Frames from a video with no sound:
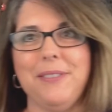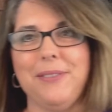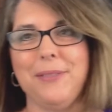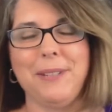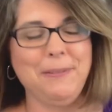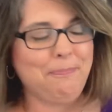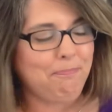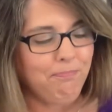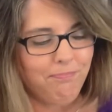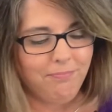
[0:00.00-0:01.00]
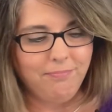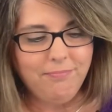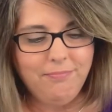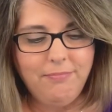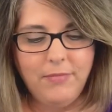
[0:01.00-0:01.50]
for me.
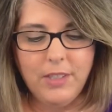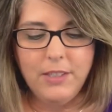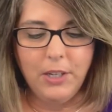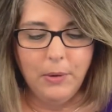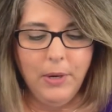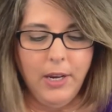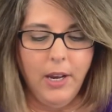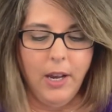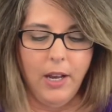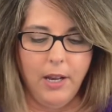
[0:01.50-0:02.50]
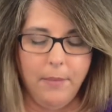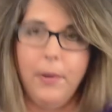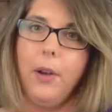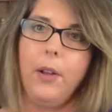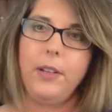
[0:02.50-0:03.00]
So
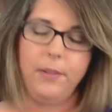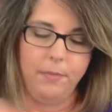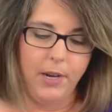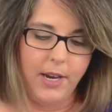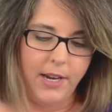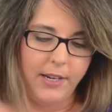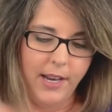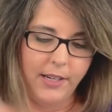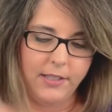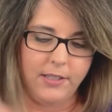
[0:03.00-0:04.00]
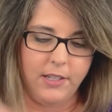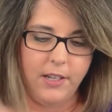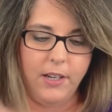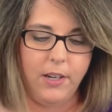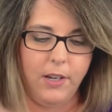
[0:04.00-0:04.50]
my next
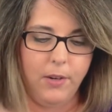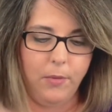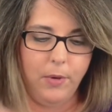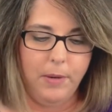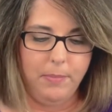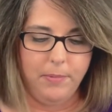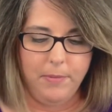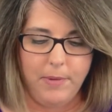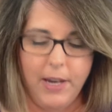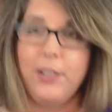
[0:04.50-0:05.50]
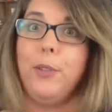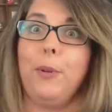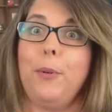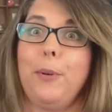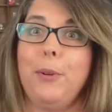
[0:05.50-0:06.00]
whip, back to
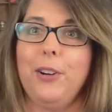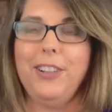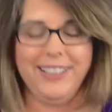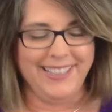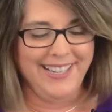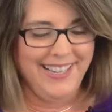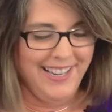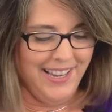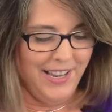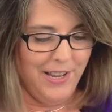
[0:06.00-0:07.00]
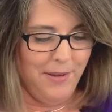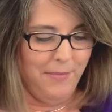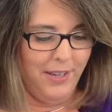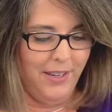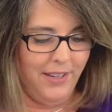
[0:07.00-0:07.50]
where we were,
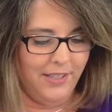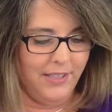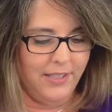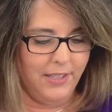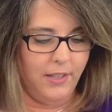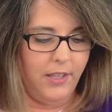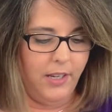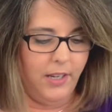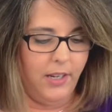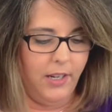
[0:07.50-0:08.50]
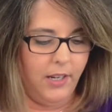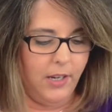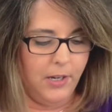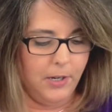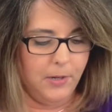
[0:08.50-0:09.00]
is the
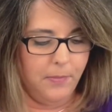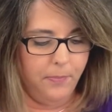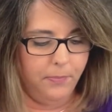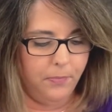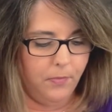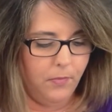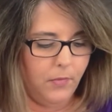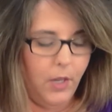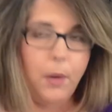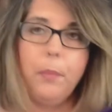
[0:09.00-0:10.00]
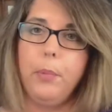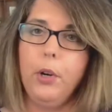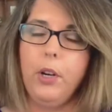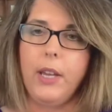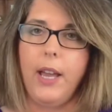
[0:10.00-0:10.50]

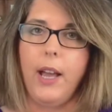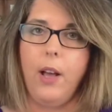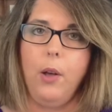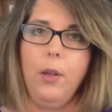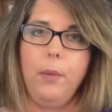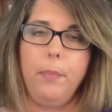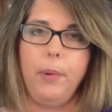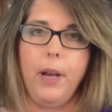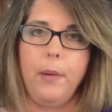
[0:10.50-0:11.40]
AYearofMarieWallinKAL by